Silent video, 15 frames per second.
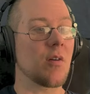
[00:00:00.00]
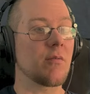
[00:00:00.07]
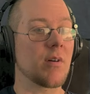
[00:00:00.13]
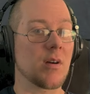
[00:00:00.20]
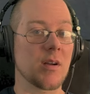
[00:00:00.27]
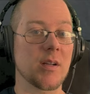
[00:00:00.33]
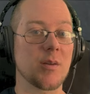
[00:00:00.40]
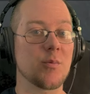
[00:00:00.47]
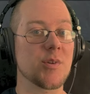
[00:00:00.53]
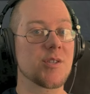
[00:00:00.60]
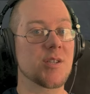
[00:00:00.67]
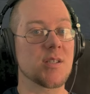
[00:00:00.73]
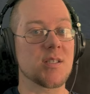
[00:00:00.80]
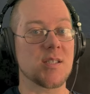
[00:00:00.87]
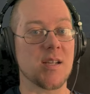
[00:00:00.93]
of honey, which
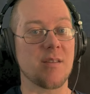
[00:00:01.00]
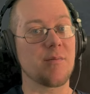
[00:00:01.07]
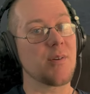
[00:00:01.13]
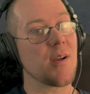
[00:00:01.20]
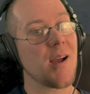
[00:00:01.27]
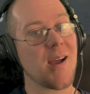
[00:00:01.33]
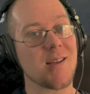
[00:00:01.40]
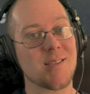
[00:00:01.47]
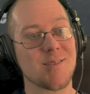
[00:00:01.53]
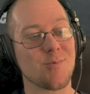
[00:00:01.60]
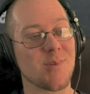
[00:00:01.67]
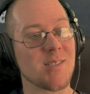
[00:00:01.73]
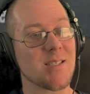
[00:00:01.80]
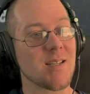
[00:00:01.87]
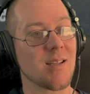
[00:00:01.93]
can save your ass
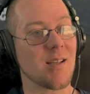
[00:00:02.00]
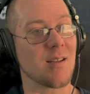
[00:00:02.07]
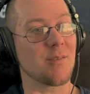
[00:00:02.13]
once again